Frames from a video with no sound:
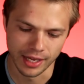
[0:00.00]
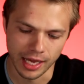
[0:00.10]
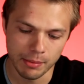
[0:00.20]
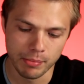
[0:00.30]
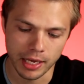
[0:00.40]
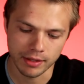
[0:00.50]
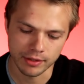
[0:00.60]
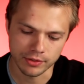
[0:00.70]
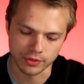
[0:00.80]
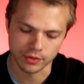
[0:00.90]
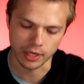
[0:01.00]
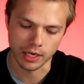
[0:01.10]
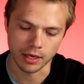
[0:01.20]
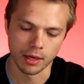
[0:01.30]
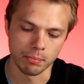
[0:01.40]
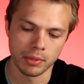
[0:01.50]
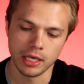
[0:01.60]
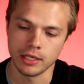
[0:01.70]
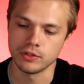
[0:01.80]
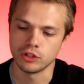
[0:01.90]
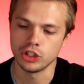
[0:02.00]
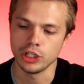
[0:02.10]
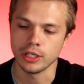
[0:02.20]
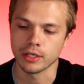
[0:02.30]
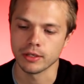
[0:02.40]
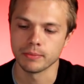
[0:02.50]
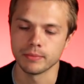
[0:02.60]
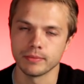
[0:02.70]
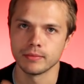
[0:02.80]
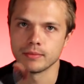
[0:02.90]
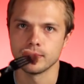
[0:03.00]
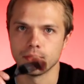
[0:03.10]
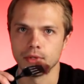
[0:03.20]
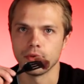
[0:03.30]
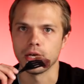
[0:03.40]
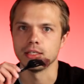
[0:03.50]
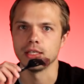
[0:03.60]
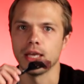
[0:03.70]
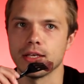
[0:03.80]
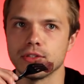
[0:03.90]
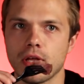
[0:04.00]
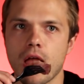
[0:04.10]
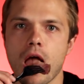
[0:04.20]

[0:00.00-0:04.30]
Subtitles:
I bet this is like a pig's cheek, if I had to guess.